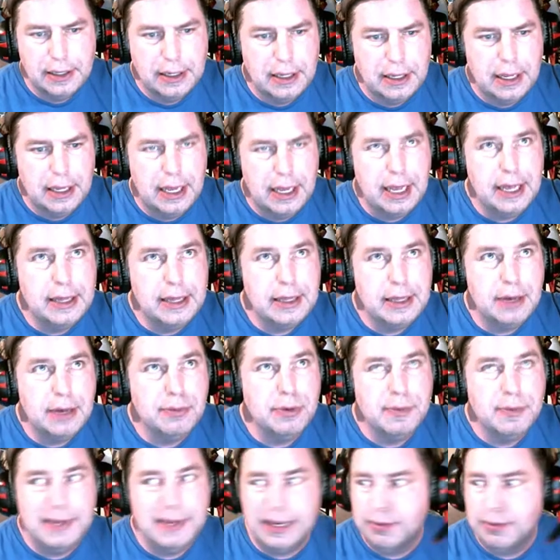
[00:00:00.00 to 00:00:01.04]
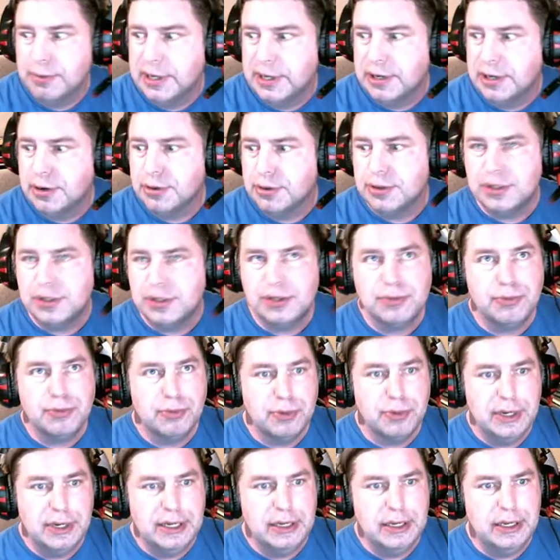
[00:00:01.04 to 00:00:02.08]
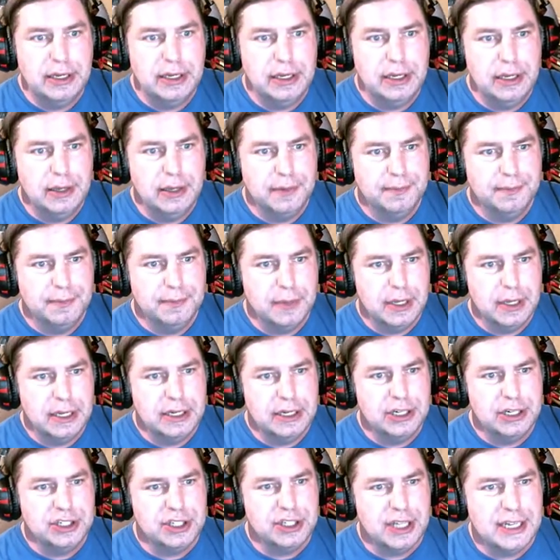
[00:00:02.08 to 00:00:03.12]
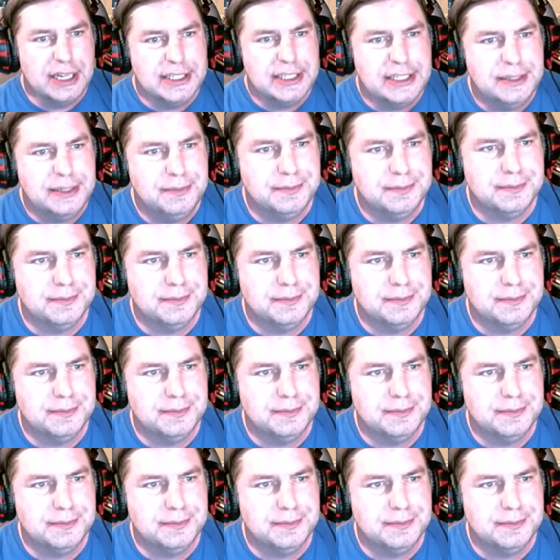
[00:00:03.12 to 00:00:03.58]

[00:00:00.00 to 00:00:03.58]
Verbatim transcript: and that will make Windows re-initialize it.